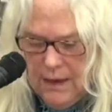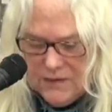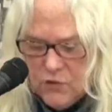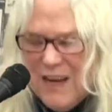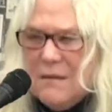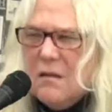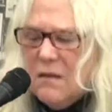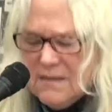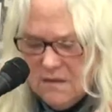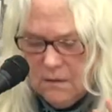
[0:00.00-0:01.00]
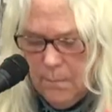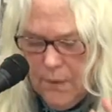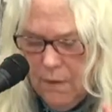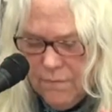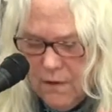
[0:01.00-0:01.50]
I strained to listen
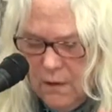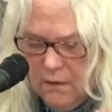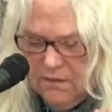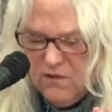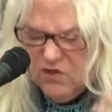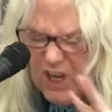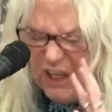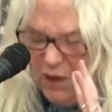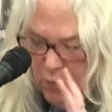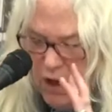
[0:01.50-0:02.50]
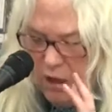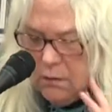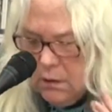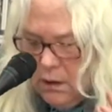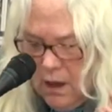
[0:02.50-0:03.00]
above the shrieking
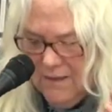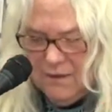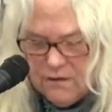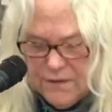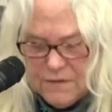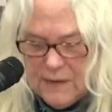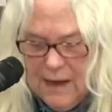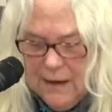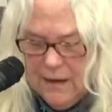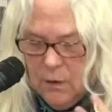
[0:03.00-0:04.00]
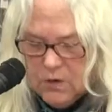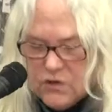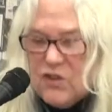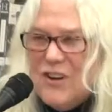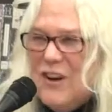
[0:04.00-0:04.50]
wind on the cliffside, and I was
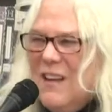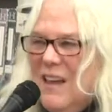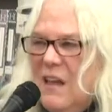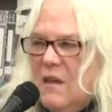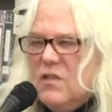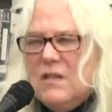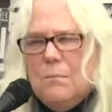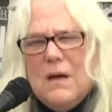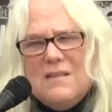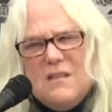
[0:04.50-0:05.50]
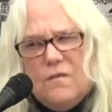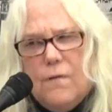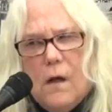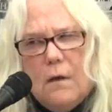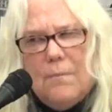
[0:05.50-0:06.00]
sure she must have
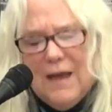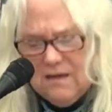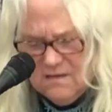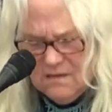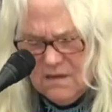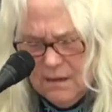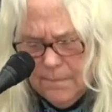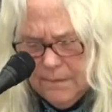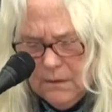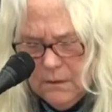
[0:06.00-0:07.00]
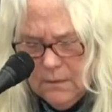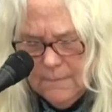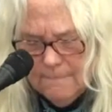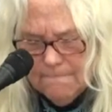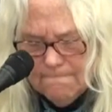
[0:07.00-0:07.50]
fallen back asleep.
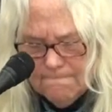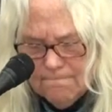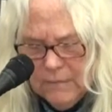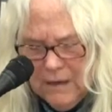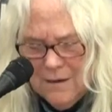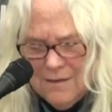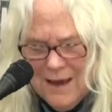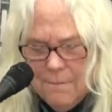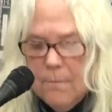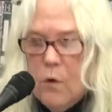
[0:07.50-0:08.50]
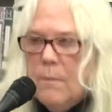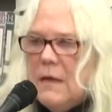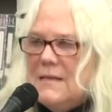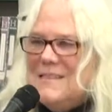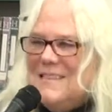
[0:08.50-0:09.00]
And at that
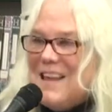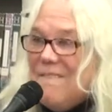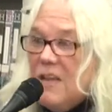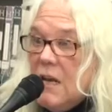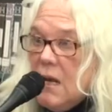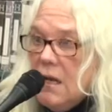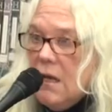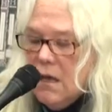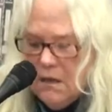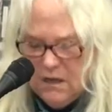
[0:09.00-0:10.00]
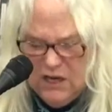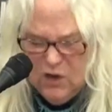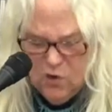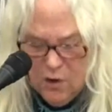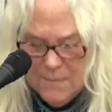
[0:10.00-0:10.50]
moment, 7
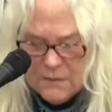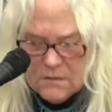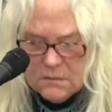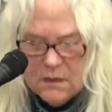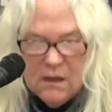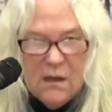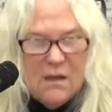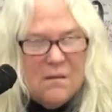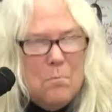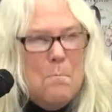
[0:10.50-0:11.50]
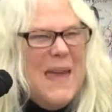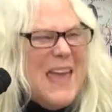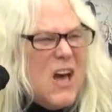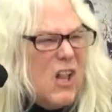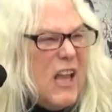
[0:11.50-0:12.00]
enormous
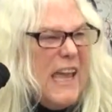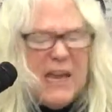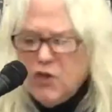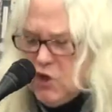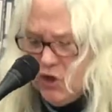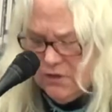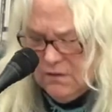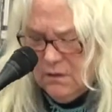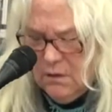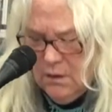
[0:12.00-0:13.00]
male angels